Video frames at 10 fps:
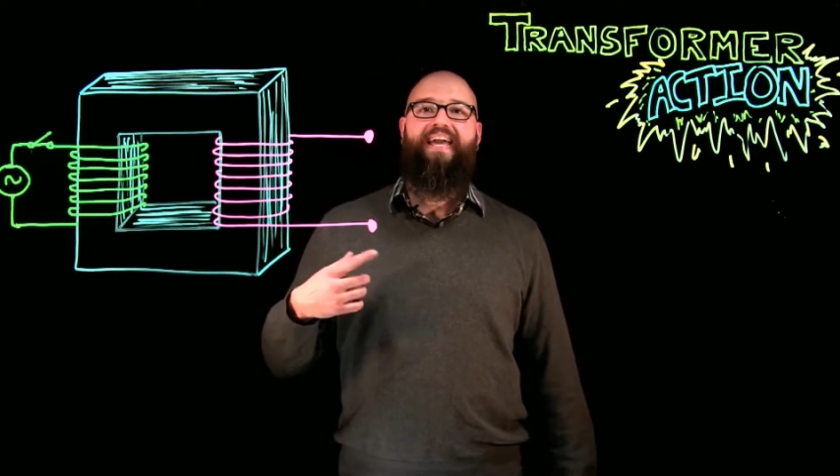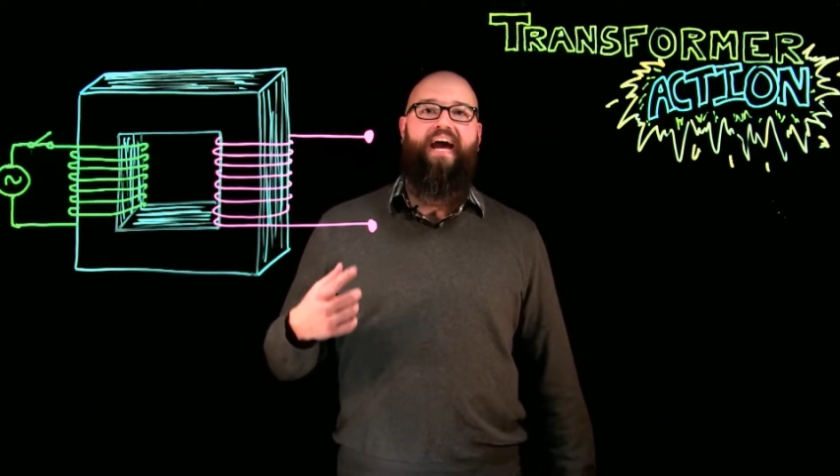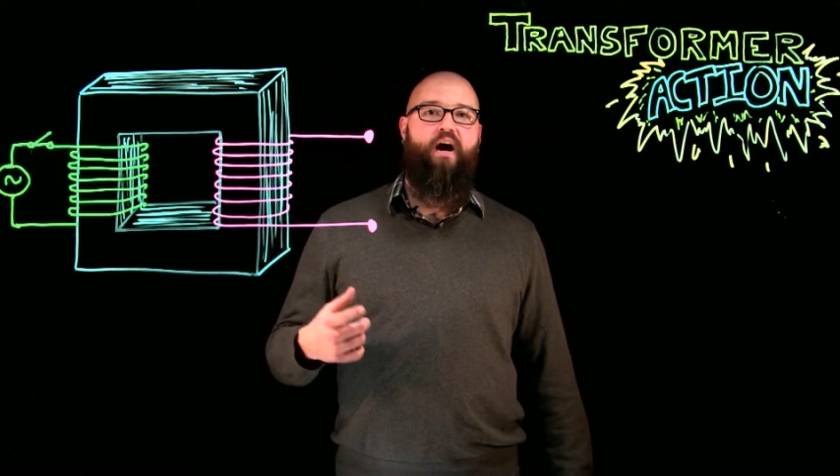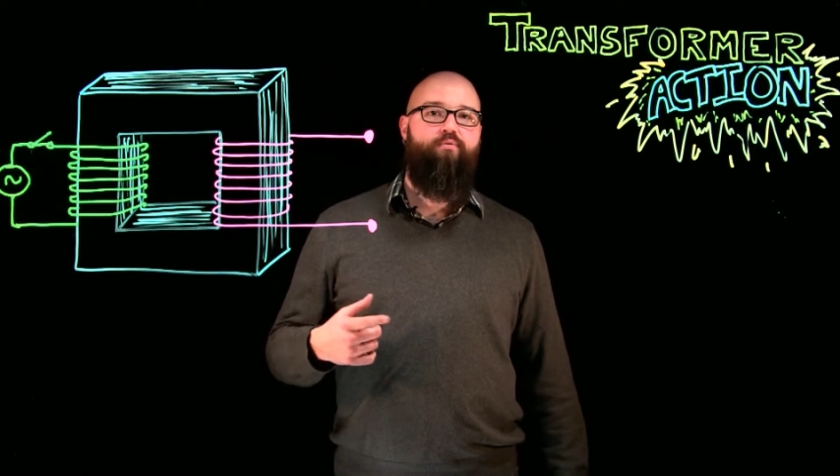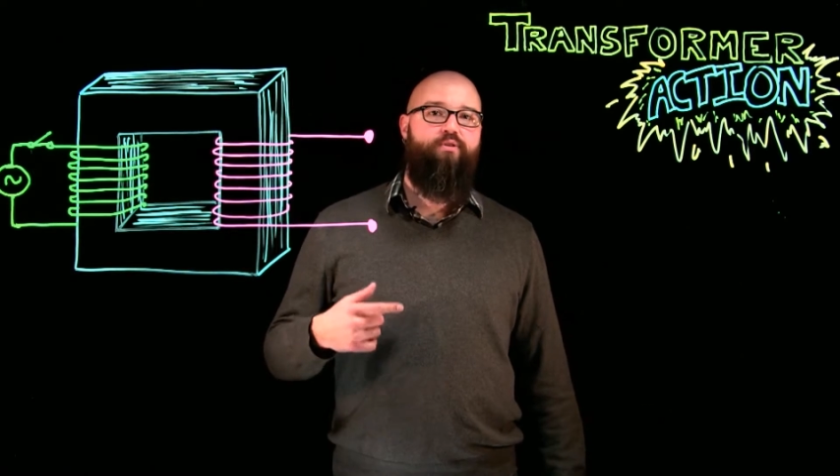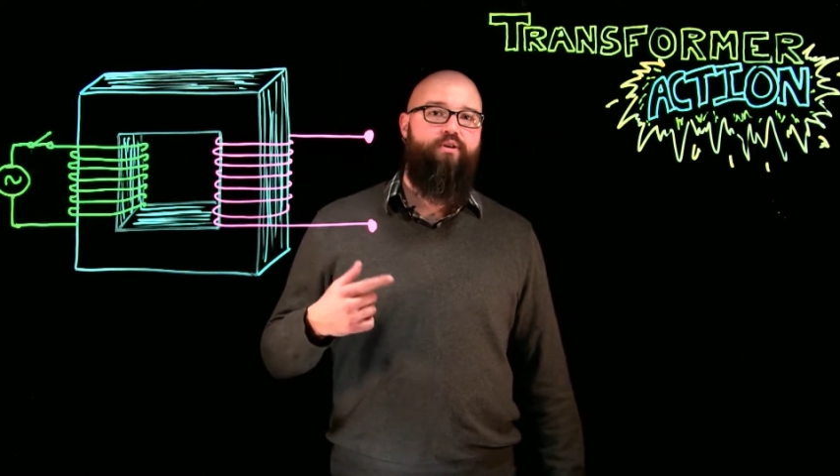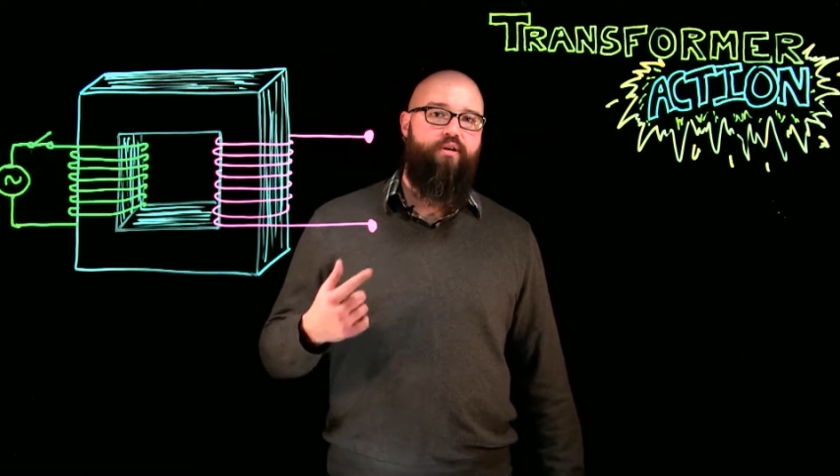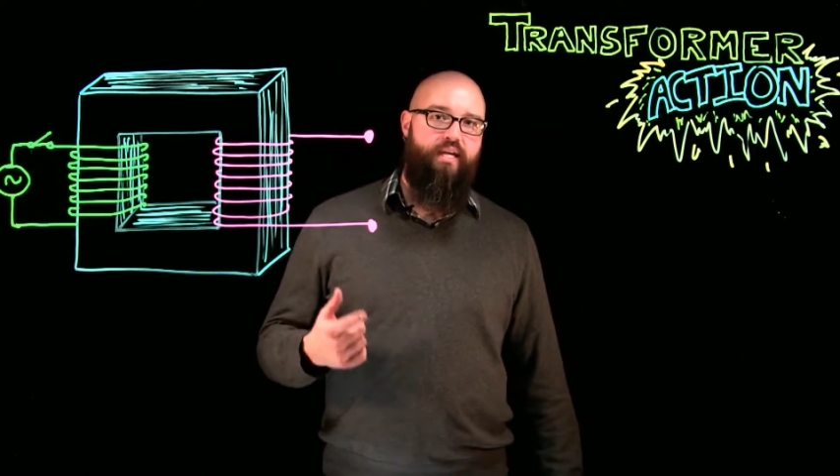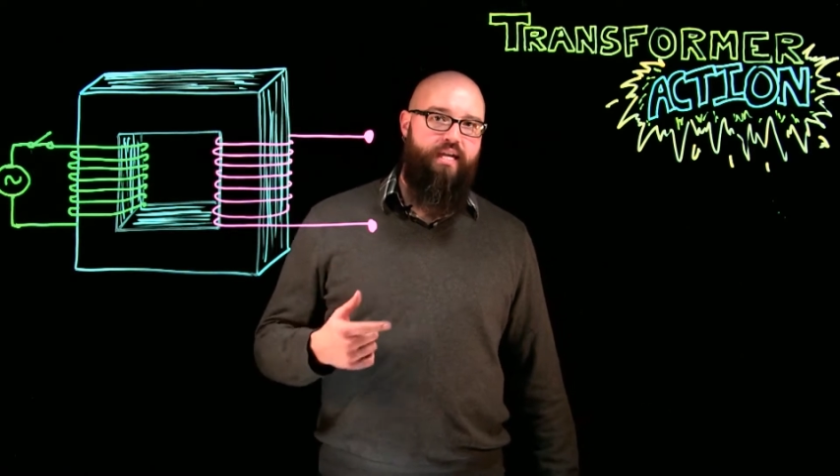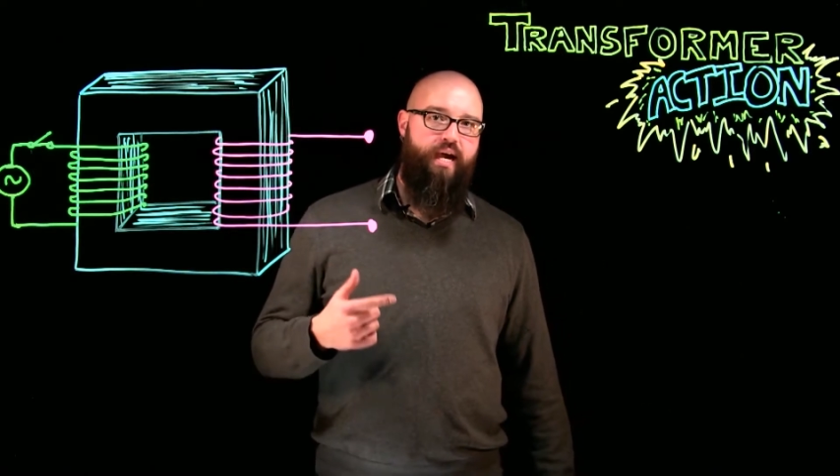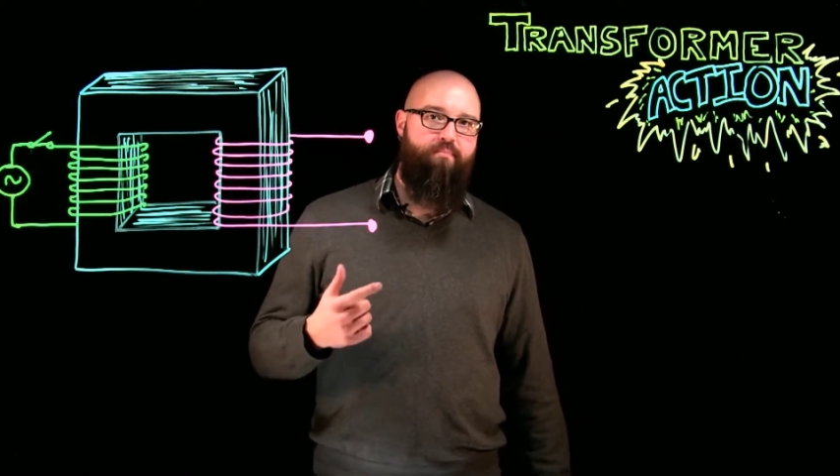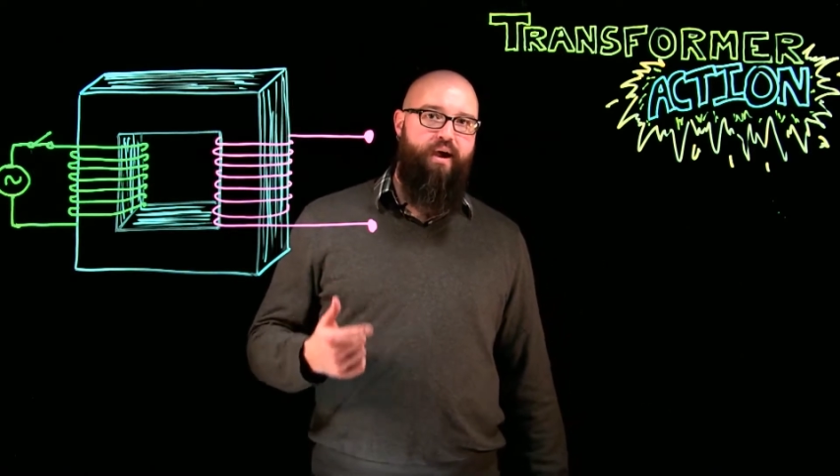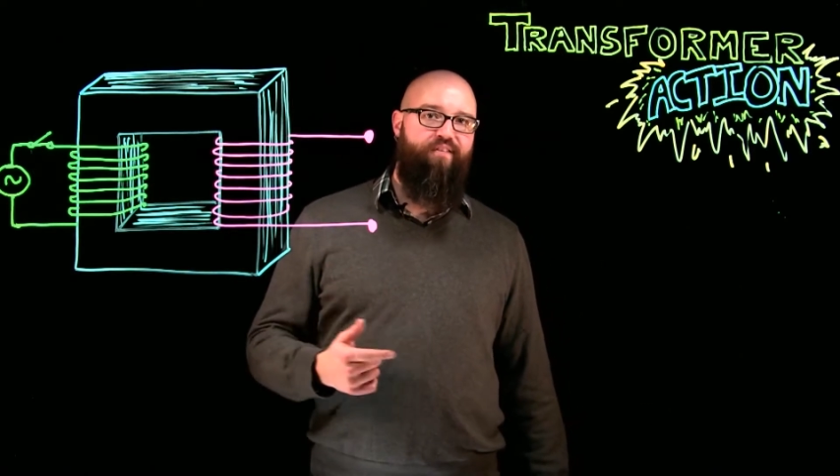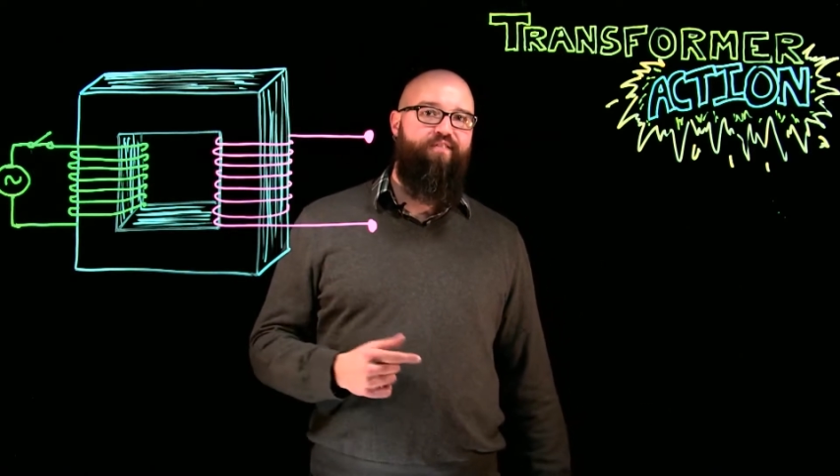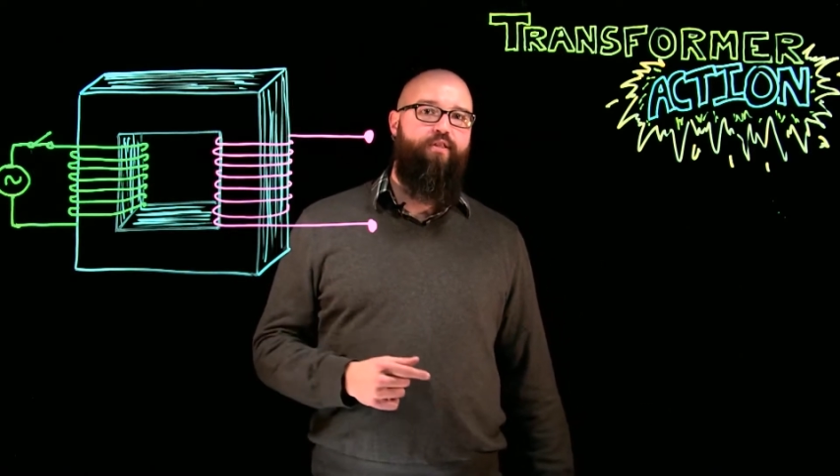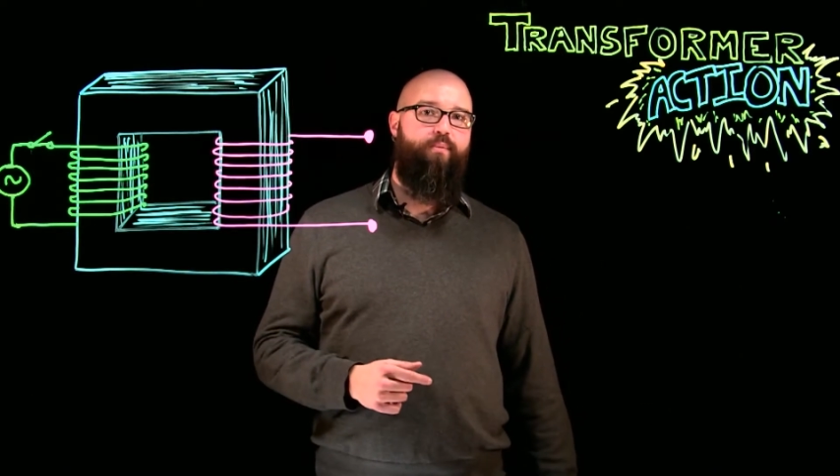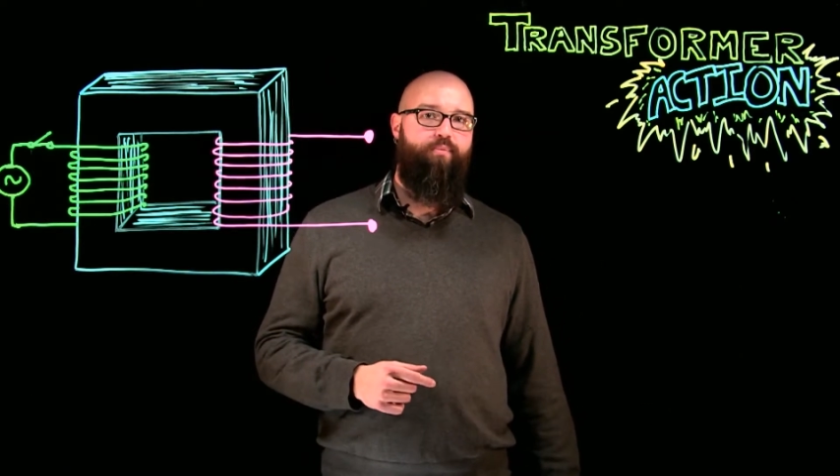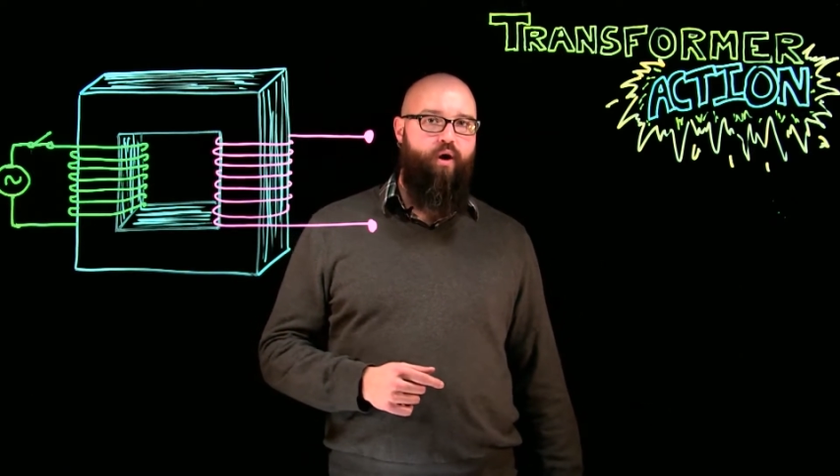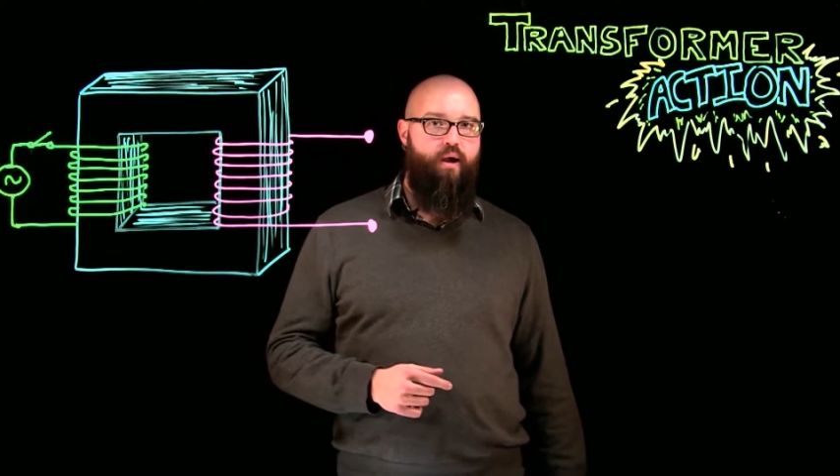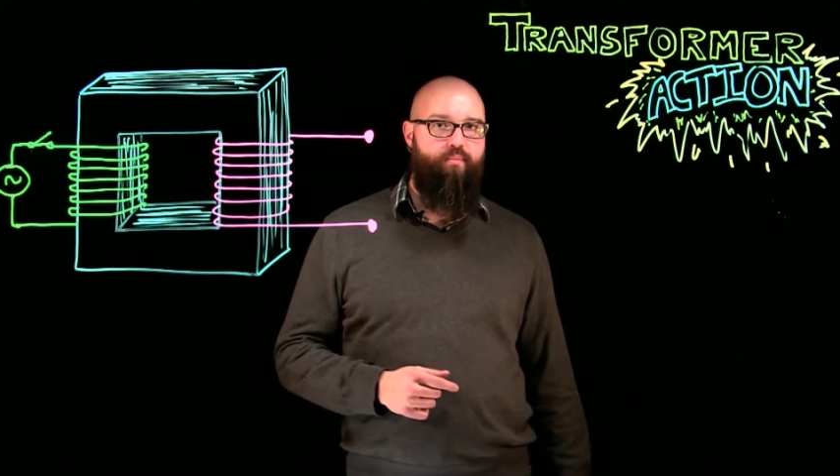counter E M F in the
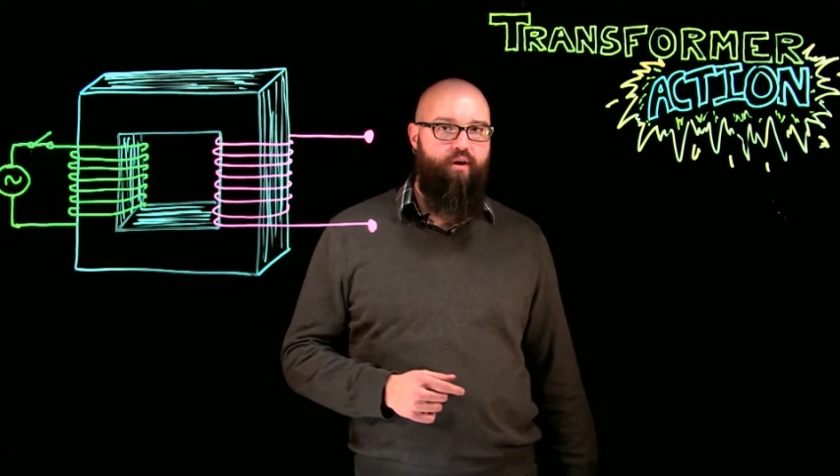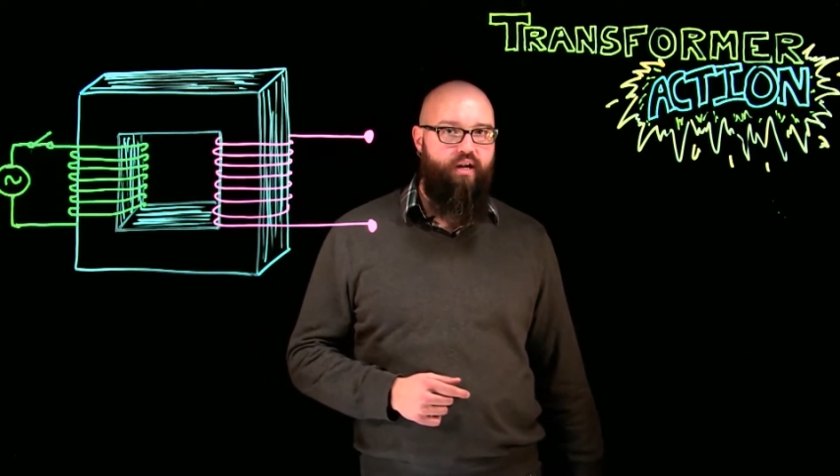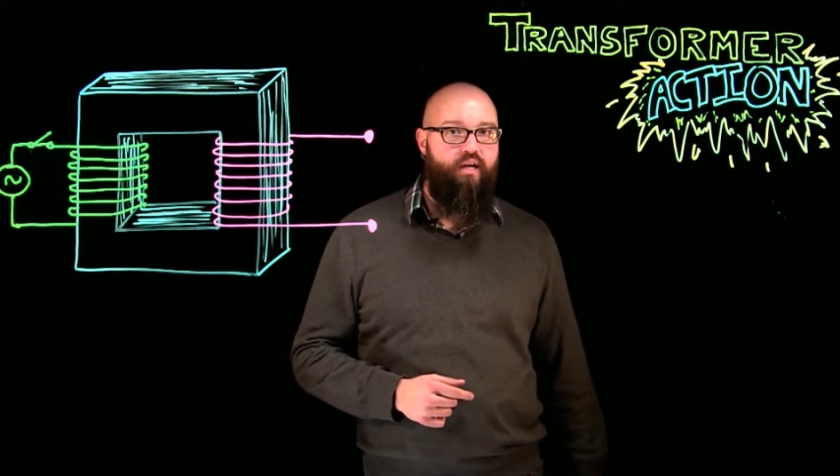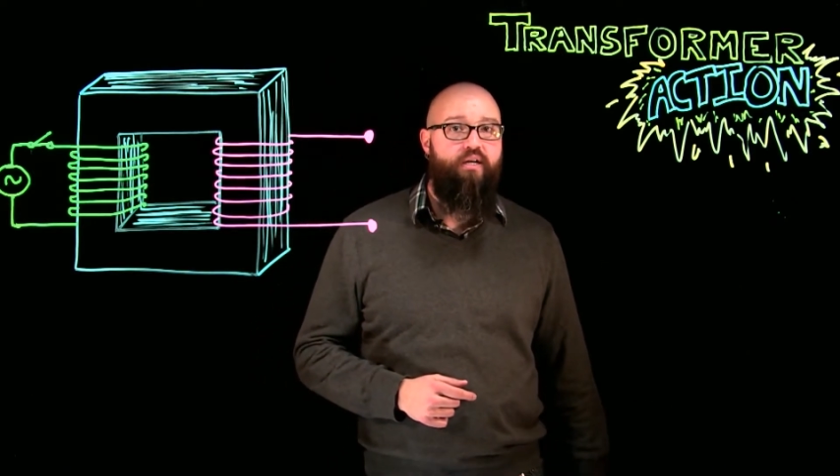primary.